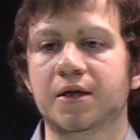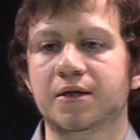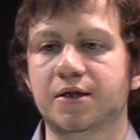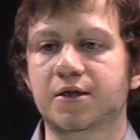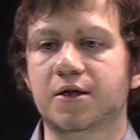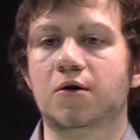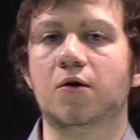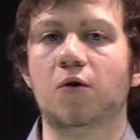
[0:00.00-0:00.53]

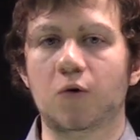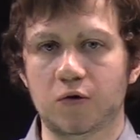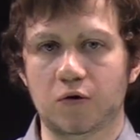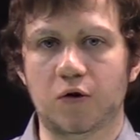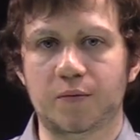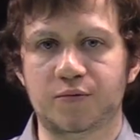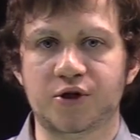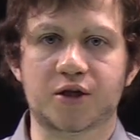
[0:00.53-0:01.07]
These are all
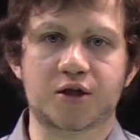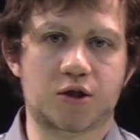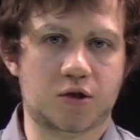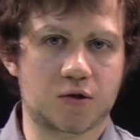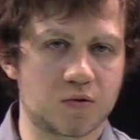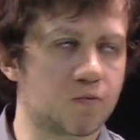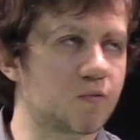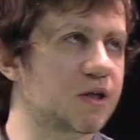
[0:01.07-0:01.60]

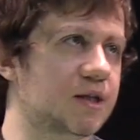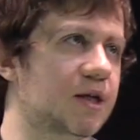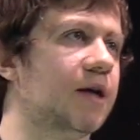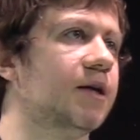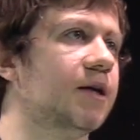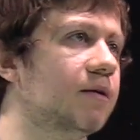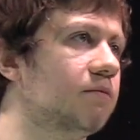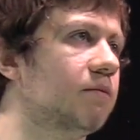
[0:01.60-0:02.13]
objects we
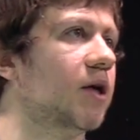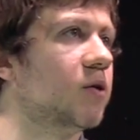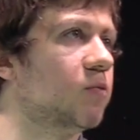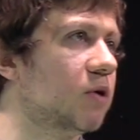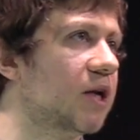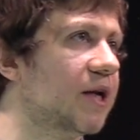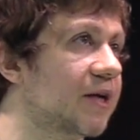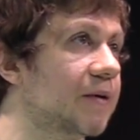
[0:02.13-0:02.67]
study and we
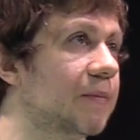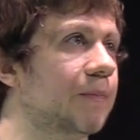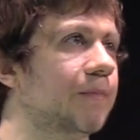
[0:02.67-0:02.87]
like.